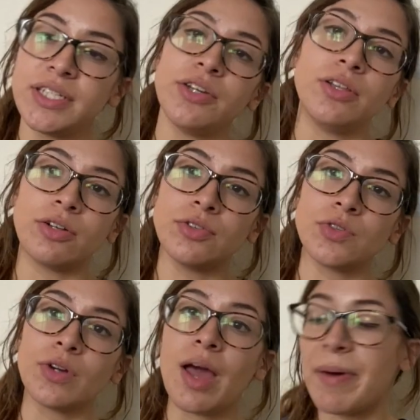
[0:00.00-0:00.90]
to tell you a little
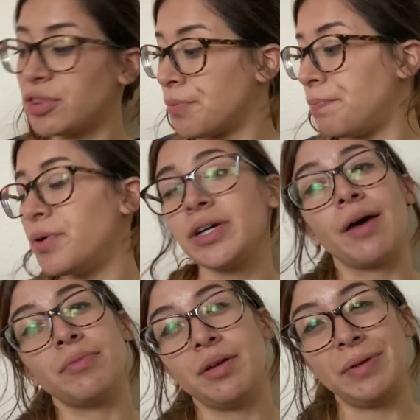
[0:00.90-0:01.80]
story about the book
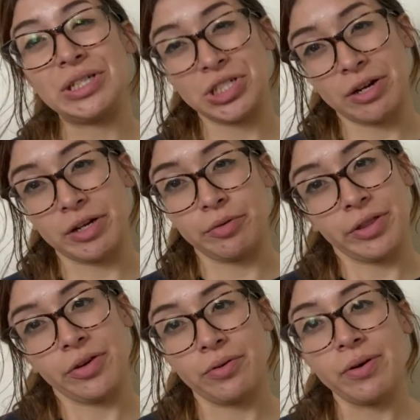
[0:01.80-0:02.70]
I'm going to be sharing
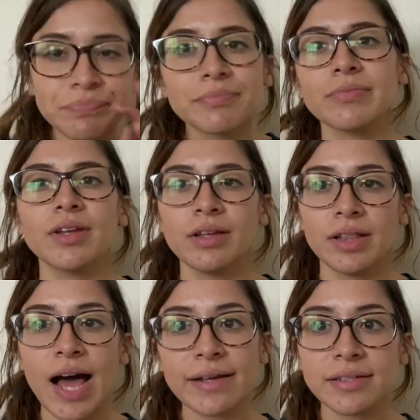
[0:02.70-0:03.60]
with you.
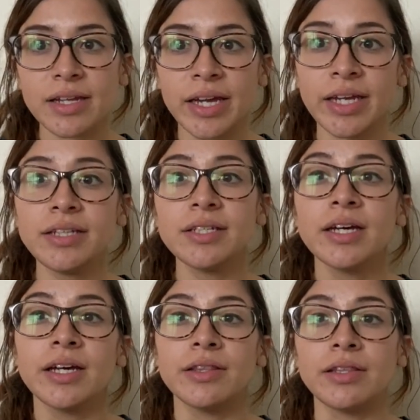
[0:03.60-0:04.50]
Last night,
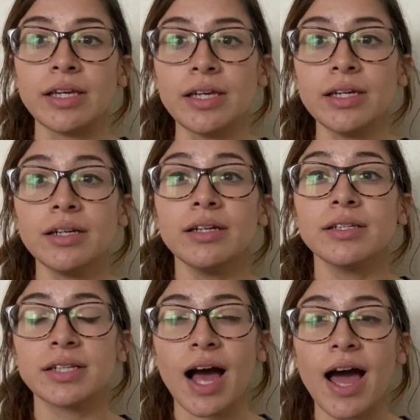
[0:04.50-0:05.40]
the
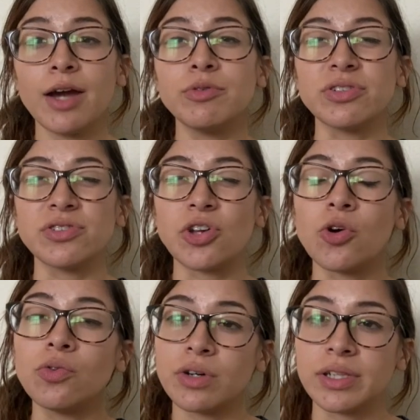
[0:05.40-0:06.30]
sky was
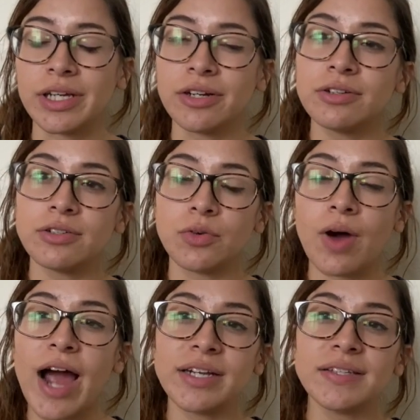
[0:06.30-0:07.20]
so clear, so
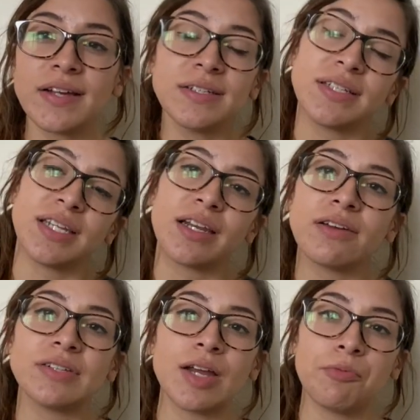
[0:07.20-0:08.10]
I decided to stand
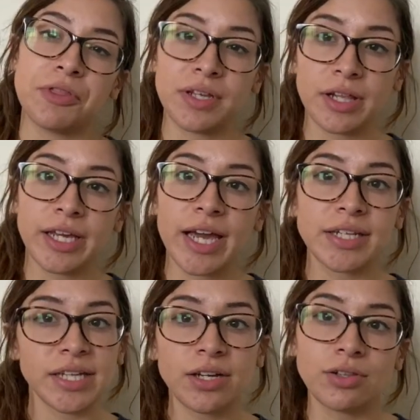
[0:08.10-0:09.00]
outside with Dilly
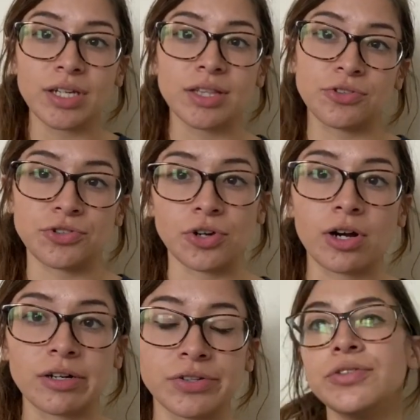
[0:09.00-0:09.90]
and take a look at the
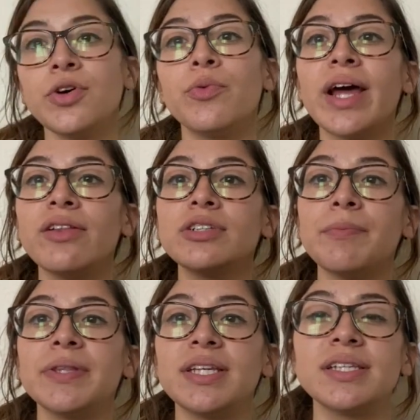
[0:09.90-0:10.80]
stars. So when I looked
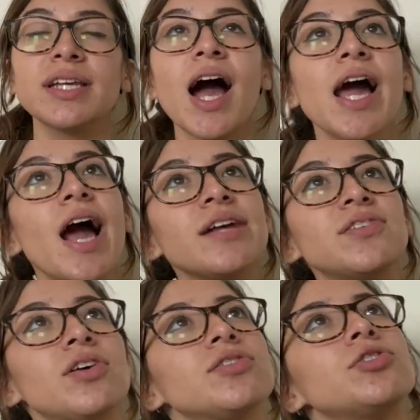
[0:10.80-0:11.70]
up at the sky, I
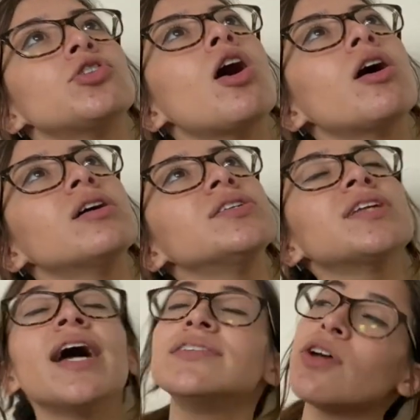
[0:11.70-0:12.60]
saw stars,
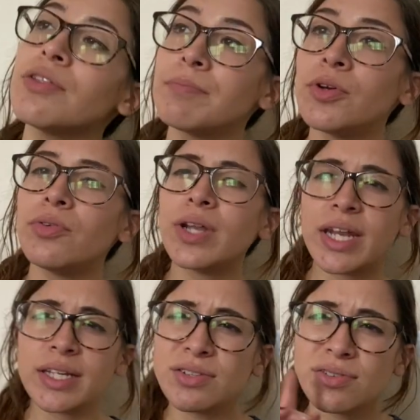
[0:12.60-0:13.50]
I saw the moon,
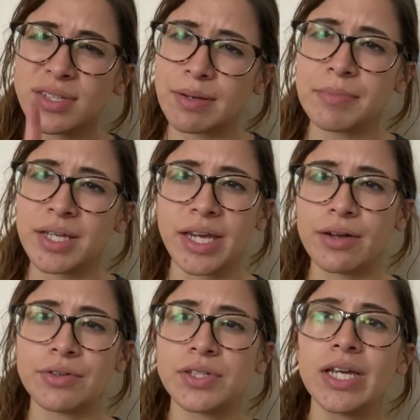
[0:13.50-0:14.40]
and I saw something
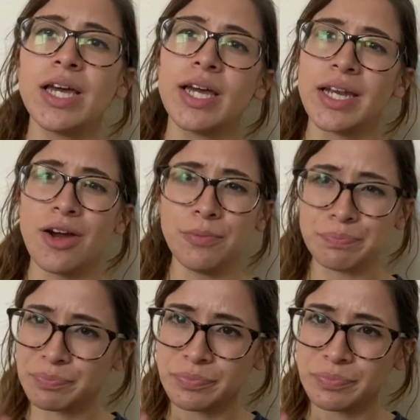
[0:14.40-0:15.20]
else. Now,